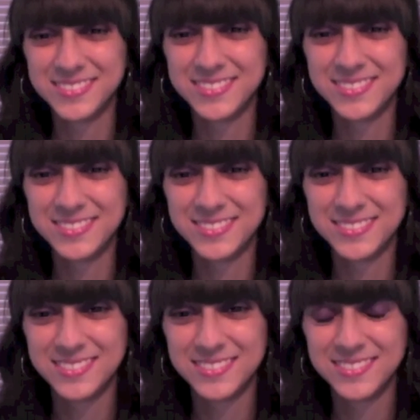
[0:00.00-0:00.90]

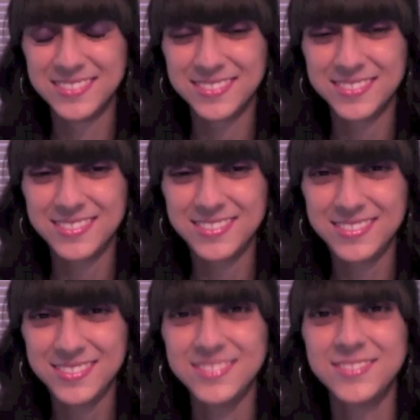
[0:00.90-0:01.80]

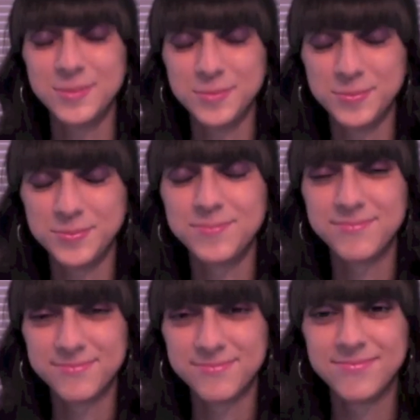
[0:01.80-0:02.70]

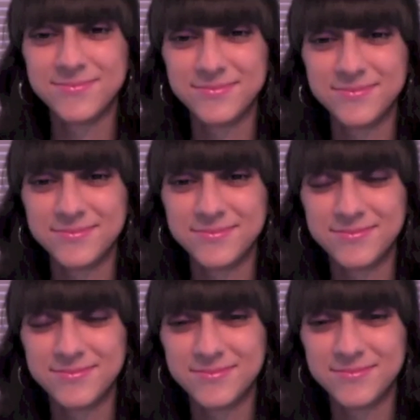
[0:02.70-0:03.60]

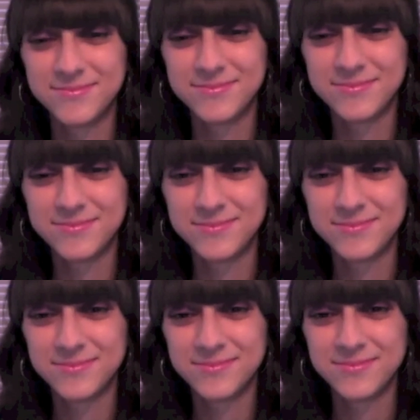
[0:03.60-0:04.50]

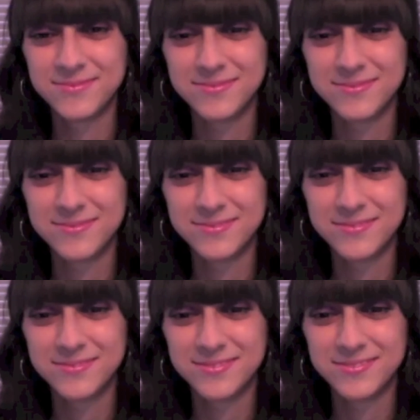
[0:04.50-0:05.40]

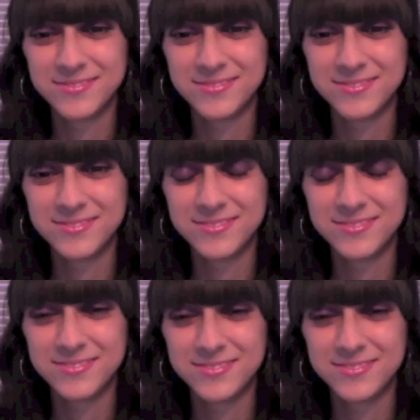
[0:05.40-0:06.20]
No words are spoken by the person on screen.